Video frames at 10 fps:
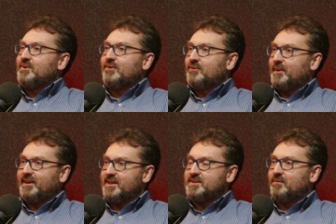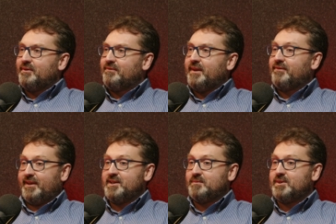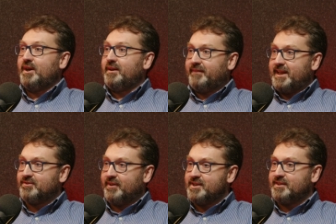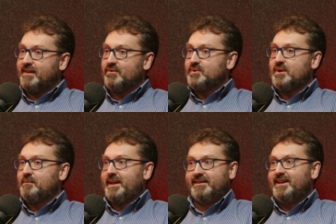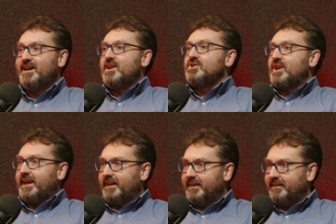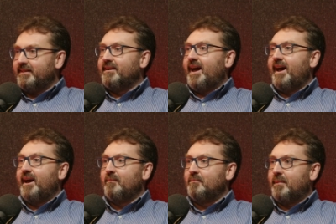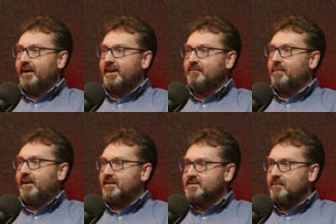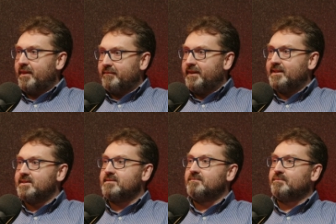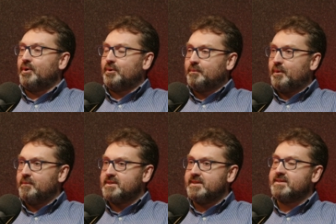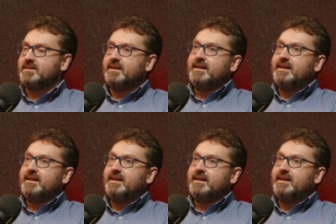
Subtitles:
or from a customer. If the customer's heard of data reduction, they've also been jaded by it, by some other vendors' broken promises.